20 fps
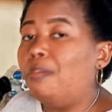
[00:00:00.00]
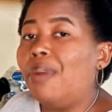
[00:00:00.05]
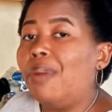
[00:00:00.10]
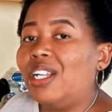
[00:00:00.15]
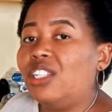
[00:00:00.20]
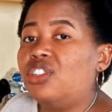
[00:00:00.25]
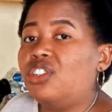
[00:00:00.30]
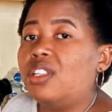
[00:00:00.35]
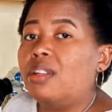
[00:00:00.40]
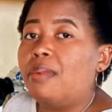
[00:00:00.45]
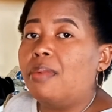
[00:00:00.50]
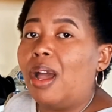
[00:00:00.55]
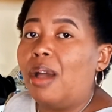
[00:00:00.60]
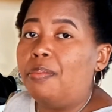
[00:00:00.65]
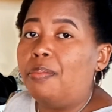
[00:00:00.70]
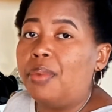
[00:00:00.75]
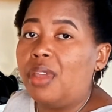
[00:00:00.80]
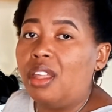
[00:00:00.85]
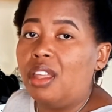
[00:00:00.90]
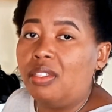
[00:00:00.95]
bunch them
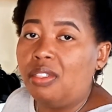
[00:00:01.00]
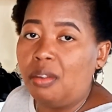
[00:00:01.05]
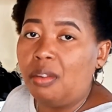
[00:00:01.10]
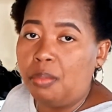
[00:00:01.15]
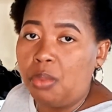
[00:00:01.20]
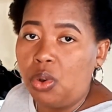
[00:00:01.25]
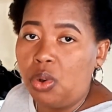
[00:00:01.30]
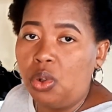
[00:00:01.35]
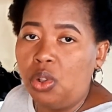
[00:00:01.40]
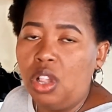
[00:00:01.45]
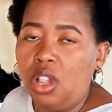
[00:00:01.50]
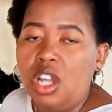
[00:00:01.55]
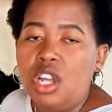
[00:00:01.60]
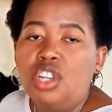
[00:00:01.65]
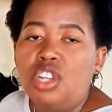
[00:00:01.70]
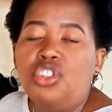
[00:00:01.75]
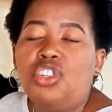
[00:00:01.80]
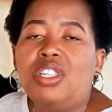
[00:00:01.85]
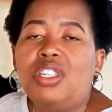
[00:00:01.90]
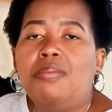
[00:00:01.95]
up in the bowl,
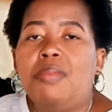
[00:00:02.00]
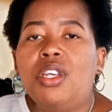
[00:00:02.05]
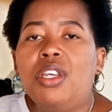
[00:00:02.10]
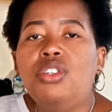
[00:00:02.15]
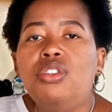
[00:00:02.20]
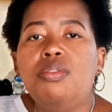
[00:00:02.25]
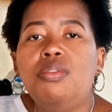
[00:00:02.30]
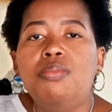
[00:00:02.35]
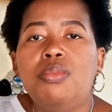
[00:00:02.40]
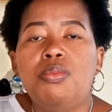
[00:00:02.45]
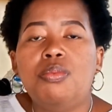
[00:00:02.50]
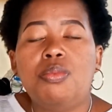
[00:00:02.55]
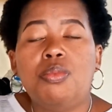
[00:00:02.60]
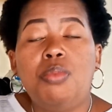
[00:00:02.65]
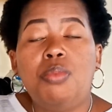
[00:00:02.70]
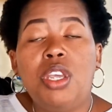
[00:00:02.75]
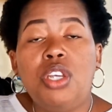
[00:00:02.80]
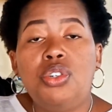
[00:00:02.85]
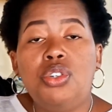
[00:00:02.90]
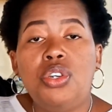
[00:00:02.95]
just make
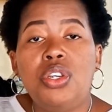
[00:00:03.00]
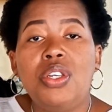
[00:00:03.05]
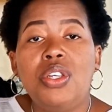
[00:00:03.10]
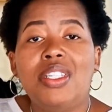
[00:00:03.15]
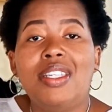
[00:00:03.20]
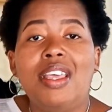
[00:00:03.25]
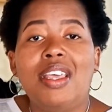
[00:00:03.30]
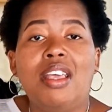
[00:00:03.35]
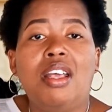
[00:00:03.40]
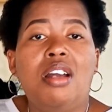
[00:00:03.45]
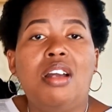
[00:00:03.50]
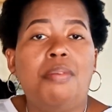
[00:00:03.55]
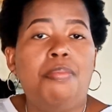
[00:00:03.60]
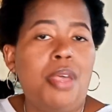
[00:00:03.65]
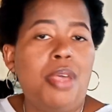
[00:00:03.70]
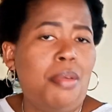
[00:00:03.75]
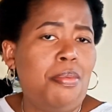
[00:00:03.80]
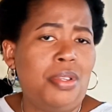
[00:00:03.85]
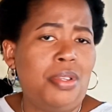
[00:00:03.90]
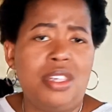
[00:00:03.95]
sure you take a
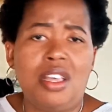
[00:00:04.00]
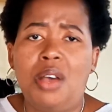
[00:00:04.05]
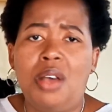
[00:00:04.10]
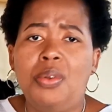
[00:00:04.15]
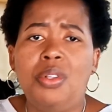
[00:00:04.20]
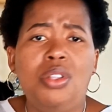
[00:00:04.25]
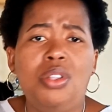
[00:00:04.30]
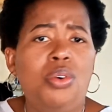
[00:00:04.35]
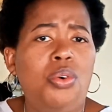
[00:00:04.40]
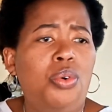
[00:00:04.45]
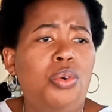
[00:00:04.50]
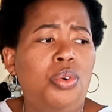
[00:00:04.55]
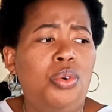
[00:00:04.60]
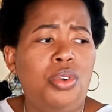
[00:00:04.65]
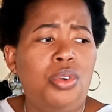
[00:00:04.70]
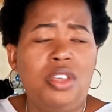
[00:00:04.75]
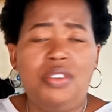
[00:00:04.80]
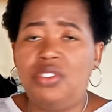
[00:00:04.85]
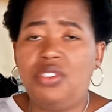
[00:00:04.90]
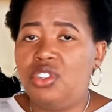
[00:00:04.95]
paper towel or
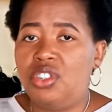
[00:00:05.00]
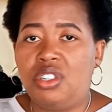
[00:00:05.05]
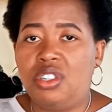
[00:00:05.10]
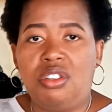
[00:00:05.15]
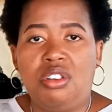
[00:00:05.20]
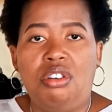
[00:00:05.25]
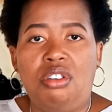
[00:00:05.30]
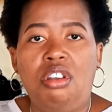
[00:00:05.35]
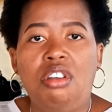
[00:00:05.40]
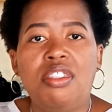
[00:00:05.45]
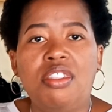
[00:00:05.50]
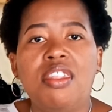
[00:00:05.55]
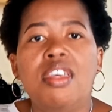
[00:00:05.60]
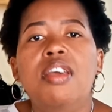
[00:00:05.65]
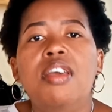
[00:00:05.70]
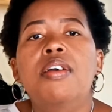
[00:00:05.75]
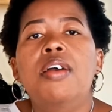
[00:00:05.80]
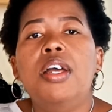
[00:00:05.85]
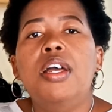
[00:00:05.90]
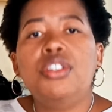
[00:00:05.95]
even just a cloth
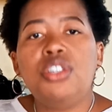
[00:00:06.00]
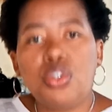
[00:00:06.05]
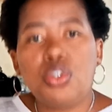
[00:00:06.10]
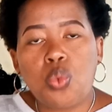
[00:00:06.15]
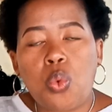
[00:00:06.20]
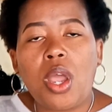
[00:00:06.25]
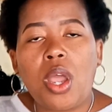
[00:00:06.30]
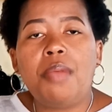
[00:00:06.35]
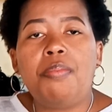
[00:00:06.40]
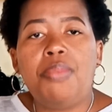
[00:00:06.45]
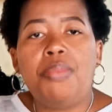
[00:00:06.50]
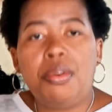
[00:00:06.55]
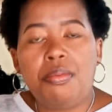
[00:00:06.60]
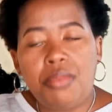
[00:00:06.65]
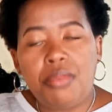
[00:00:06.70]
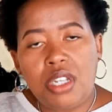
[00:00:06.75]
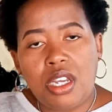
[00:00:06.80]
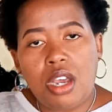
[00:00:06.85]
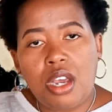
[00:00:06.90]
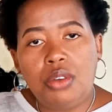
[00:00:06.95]
and just wipe them
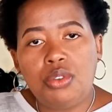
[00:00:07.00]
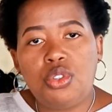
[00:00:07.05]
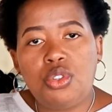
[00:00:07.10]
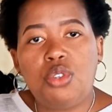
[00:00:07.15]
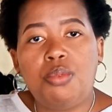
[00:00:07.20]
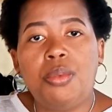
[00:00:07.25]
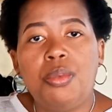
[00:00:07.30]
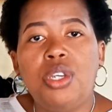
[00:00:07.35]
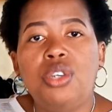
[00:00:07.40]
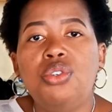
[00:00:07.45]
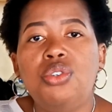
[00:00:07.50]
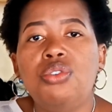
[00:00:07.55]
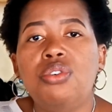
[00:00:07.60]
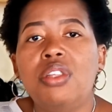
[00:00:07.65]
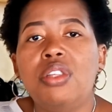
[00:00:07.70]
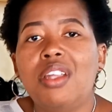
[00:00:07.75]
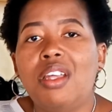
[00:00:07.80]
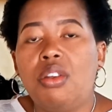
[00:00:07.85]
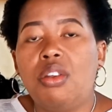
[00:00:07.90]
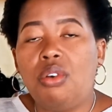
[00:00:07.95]
down to make sure
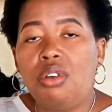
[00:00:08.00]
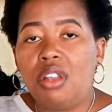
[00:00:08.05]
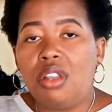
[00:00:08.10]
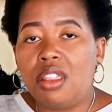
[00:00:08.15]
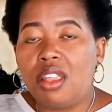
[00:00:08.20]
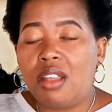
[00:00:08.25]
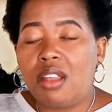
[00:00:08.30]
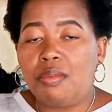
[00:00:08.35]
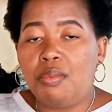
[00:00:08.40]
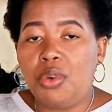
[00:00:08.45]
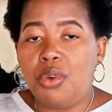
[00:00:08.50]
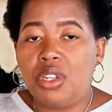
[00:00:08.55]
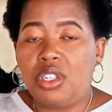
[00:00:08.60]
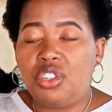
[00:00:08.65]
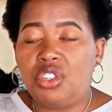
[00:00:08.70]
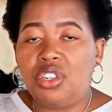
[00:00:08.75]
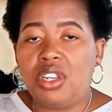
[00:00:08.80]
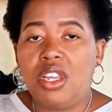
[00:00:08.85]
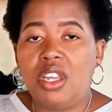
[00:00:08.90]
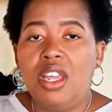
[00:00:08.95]
that all of that
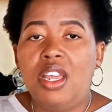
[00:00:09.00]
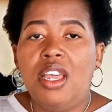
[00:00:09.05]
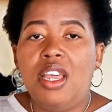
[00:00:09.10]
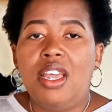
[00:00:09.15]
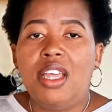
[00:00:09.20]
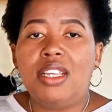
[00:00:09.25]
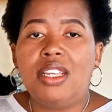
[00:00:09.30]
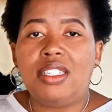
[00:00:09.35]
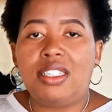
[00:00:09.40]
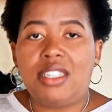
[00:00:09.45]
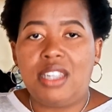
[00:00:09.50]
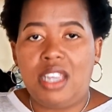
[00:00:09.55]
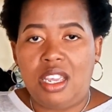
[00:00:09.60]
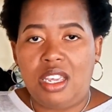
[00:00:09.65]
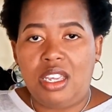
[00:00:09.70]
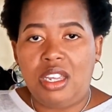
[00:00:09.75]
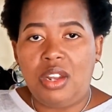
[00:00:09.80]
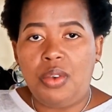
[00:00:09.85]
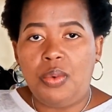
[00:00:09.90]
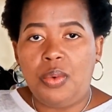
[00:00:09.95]
moisture is
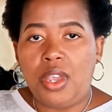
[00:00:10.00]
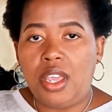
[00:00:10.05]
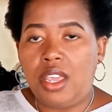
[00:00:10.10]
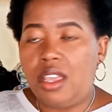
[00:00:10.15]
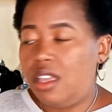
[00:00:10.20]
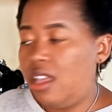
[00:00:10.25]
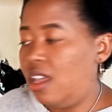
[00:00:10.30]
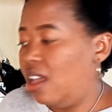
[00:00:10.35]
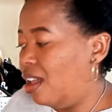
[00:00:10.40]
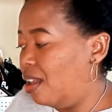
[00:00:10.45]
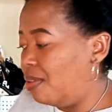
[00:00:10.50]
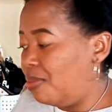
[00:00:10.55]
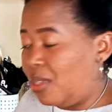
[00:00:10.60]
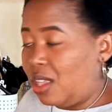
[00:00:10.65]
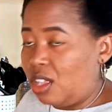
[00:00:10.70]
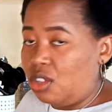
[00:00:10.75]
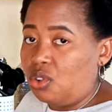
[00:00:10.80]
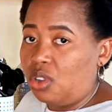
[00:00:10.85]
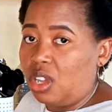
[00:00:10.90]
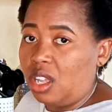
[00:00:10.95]
taken away. And
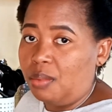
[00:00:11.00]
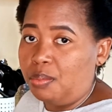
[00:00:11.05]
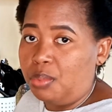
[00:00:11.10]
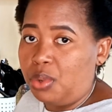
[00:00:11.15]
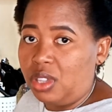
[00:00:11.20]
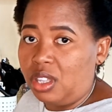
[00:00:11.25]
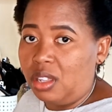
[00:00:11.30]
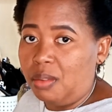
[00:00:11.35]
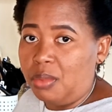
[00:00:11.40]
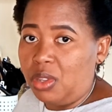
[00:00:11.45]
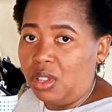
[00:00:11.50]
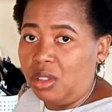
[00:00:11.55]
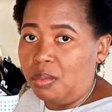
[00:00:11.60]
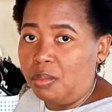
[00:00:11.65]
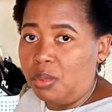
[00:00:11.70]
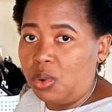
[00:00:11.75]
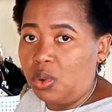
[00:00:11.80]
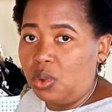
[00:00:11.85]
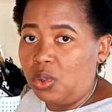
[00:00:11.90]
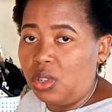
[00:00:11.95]
then you can put them in the
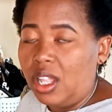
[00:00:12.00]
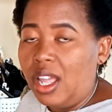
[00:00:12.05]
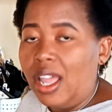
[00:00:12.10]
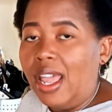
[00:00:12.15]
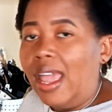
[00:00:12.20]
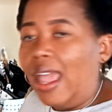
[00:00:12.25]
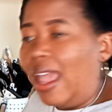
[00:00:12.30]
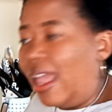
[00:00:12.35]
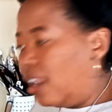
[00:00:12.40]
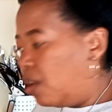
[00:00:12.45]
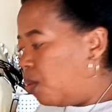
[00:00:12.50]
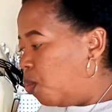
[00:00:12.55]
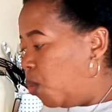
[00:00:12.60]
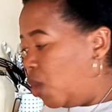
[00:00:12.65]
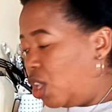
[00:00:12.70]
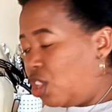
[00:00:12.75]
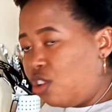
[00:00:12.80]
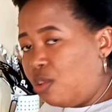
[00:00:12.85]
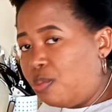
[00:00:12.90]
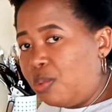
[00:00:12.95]
bowl. And
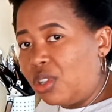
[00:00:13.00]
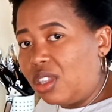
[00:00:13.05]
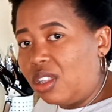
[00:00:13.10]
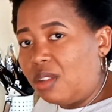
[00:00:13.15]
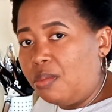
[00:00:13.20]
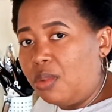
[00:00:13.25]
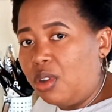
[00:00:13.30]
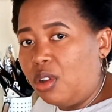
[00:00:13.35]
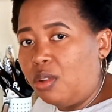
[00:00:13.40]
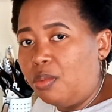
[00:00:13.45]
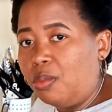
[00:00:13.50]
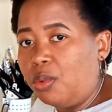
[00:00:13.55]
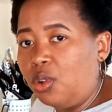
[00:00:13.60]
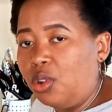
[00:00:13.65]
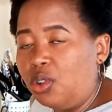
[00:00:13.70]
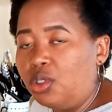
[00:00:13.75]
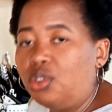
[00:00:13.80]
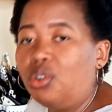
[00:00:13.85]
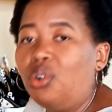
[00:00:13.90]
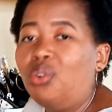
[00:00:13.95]
when you put them in the
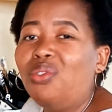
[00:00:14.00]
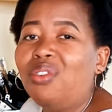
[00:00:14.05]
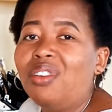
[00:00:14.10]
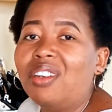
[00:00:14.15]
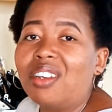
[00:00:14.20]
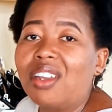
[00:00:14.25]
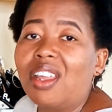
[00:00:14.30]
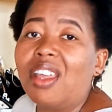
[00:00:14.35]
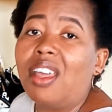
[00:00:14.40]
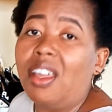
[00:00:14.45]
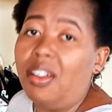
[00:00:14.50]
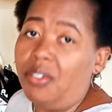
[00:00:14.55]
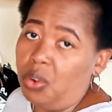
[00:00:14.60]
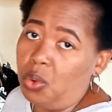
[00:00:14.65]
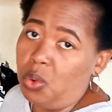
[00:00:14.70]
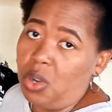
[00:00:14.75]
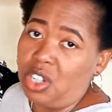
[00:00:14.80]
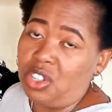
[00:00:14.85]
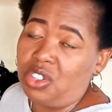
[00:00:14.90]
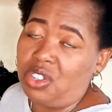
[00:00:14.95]
bowl, don't ever
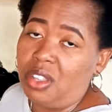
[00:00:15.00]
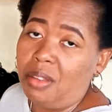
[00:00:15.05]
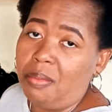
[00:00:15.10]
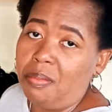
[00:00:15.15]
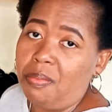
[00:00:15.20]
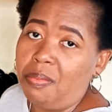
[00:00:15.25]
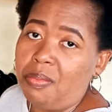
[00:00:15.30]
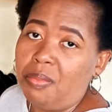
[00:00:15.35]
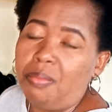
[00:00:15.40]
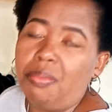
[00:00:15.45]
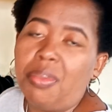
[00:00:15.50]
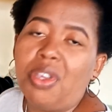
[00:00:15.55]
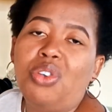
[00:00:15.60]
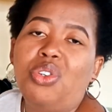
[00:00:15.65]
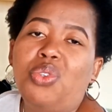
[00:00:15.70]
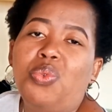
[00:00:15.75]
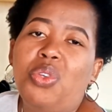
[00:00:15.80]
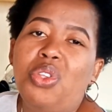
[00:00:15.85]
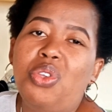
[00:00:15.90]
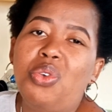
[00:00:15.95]
wash them,
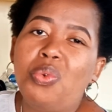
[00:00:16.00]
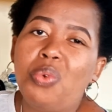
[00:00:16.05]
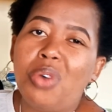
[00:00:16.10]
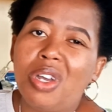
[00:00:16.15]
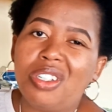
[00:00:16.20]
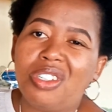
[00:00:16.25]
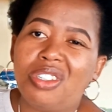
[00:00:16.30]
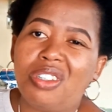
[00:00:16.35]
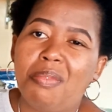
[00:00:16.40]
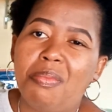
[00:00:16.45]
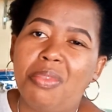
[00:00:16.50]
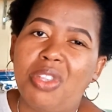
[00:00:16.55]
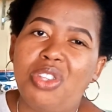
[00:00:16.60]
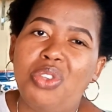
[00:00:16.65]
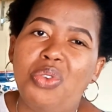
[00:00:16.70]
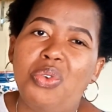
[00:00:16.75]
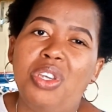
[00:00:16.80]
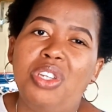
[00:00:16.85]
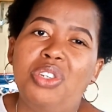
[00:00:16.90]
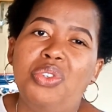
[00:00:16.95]
because when you wash them, then
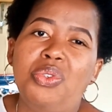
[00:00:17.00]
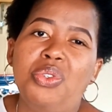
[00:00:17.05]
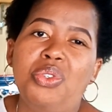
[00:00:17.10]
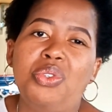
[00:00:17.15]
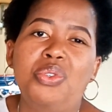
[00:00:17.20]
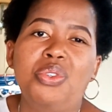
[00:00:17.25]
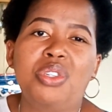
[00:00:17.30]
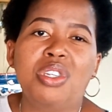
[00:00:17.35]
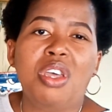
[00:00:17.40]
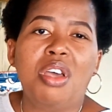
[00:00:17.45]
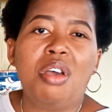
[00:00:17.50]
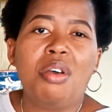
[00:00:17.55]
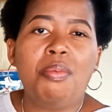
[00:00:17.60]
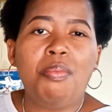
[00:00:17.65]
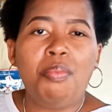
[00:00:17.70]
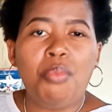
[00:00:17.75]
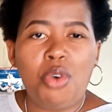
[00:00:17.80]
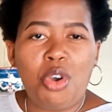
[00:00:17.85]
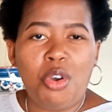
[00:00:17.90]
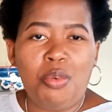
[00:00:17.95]
you introduce
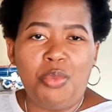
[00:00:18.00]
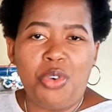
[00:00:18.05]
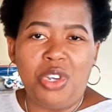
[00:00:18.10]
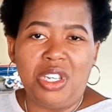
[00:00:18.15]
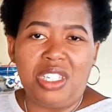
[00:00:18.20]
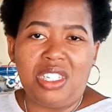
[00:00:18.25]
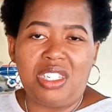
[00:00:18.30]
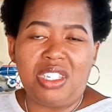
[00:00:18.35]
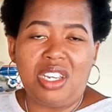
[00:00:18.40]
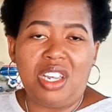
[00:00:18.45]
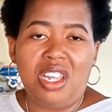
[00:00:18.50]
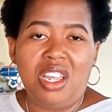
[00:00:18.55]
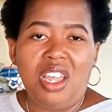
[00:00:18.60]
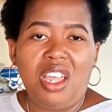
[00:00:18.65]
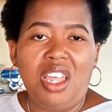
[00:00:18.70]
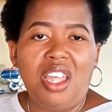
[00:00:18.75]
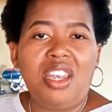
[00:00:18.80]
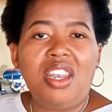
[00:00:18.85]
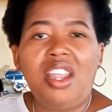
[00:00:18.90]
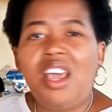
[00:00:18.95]
more moisture,
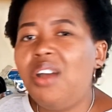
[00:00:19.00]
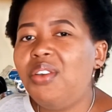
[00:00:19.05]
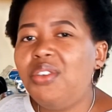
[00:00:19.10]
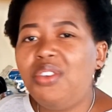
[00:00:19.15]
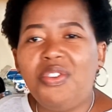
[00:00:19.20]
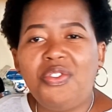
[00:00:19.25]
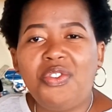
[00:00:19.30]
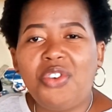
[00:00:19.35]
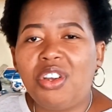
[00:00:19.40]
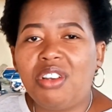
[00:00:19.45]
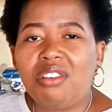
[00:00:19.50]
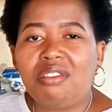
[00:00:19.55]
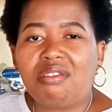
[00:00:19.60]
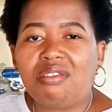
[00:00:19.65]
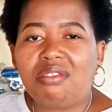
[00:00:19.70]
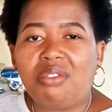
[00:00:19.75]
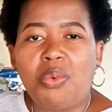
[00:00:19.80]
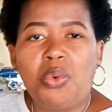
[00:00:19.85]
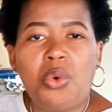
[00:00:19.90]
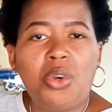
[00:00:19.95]
and now you've got
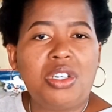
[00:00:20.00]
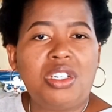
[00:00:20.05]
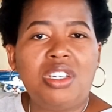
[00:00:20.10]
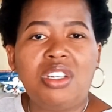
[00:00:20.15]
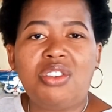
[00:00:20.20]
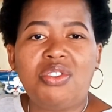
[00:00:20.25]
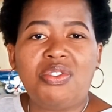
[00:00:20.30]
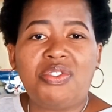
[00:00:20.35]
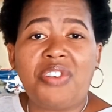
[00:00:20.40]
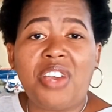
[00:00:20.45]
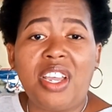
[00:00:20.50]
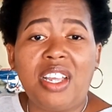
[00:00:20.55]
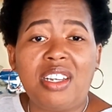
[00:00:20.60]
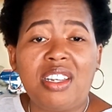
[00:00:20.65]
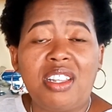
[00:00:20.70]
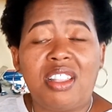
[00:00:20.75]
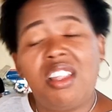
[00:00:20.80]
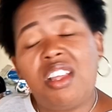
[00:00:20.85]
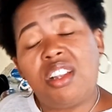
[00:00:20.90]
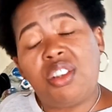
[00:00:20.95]
water to fight
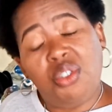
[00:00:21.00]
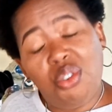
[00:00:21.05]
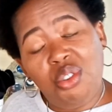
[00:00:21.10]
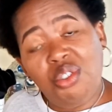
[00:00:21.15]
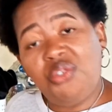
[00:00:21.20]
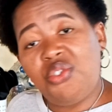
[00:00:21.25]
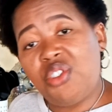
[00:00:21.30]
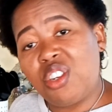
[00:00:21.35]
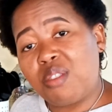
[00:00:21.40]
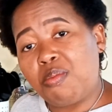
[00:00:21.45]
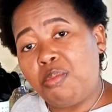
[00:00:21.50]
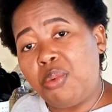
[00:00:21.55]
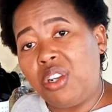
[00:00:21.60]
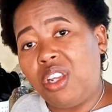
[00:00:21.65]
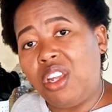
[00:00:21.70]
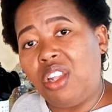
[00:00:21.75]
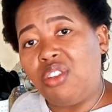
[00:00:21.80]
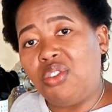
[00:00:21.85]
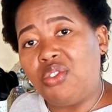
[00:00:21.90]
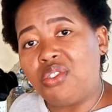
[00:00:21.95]
that you've just put
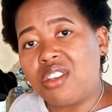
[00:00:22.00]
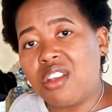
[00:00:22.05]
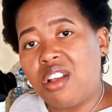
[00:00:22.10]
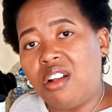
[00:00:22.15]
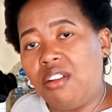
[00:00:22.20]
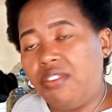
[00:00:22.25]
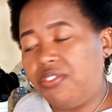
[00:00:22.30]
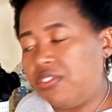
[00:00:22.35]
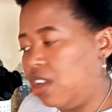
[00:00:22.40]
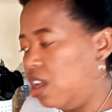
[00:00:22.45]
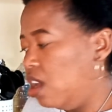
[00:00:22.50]
in yourself.